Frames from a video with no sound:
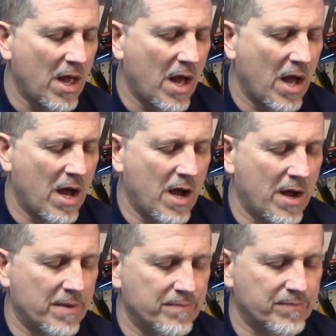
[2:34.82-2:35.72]

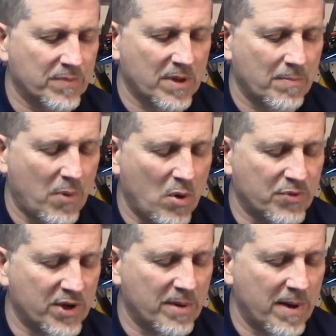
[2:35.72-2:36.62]
Both of
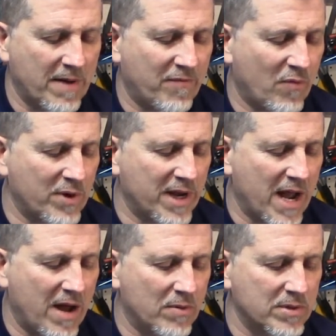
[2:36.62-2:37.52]
them are 30
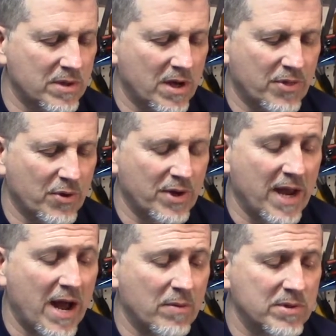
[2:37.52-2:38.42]

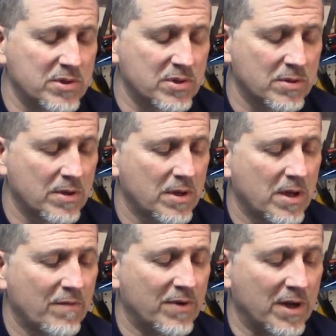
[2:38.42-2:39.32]
hours
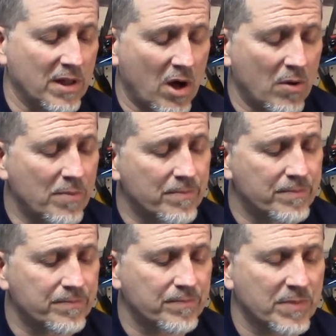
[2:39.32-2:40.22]
for the low,
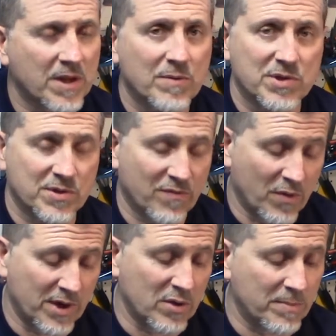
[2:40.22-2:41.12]
which is
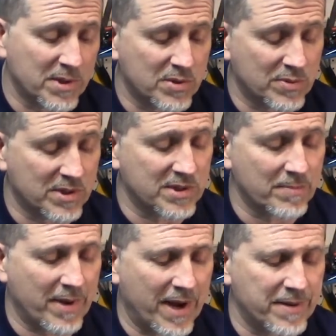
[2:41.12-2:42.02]
40 lumens, which isn't
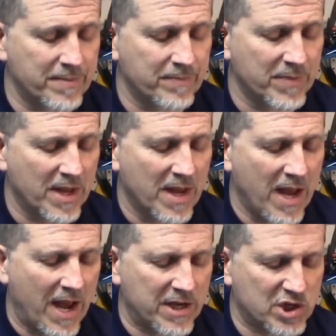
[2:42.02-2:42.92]
bad.
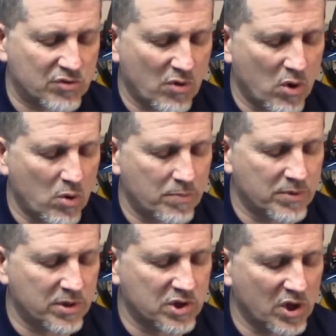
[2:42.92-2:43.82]
And the strobe,
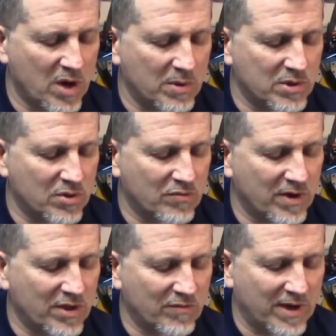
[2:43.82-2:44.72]

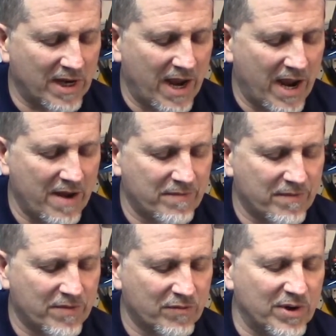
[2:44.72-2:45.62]
CR123, 3
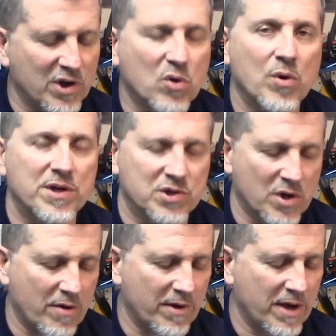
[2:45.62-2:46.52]
and a
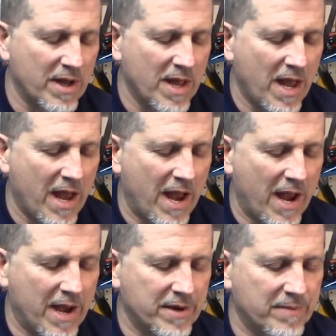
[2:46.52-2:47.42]
quarter,
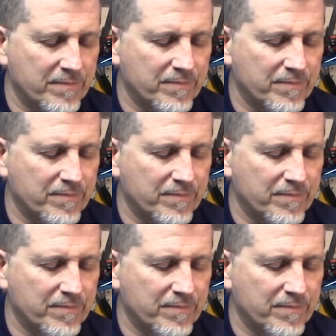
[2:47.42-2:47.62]
and